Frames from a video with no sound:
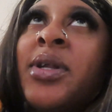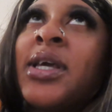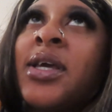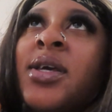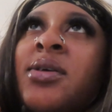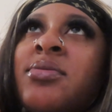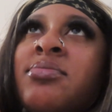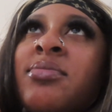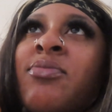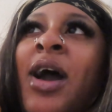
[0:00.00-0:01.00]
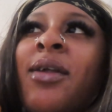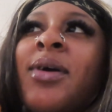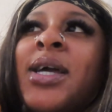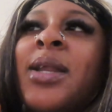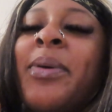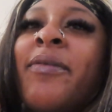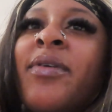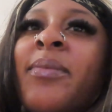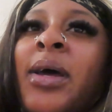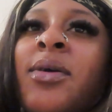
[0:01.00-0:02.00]
wanna get? Why do I gotta pay for
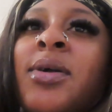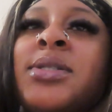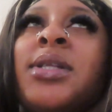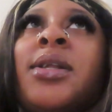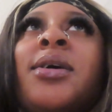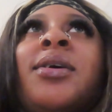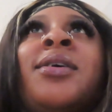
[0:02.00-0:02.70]
him? I don't understand.